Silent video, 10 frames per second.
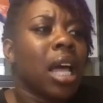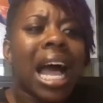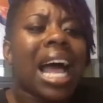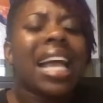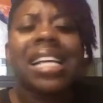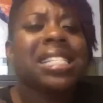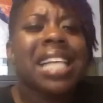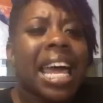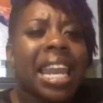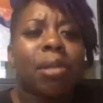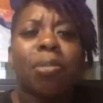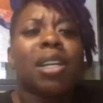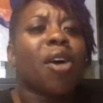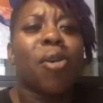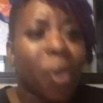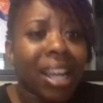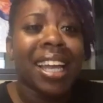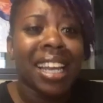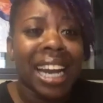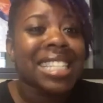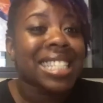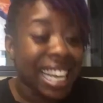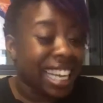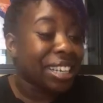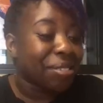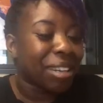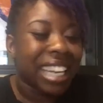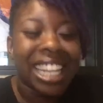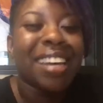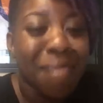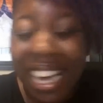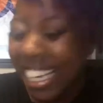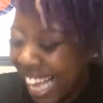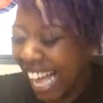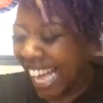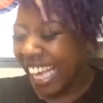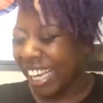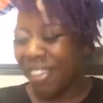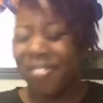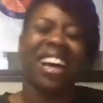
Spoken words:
I ain't signed up to be no queen. I signed up to live my life.